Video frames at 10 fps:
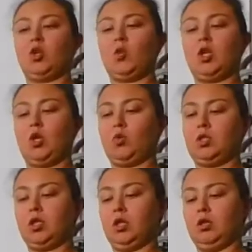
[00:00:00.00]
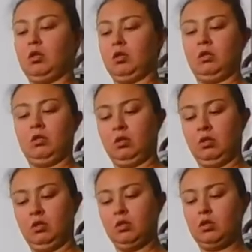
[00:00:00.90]
so cute.
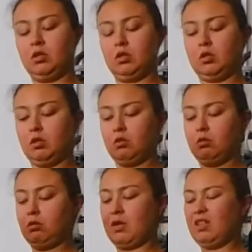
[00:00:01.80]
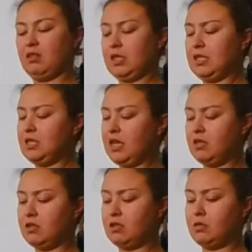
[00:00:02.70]
So it's a
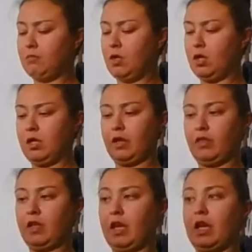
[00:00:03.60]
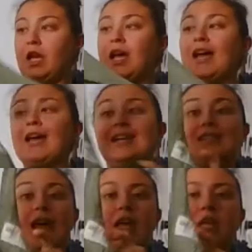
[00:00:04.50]
size small, I think. It's
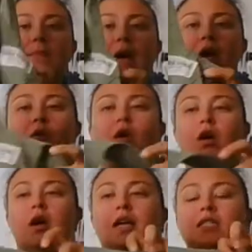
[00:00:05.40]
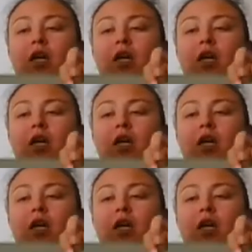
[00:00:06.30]
Eddie Bauer. It's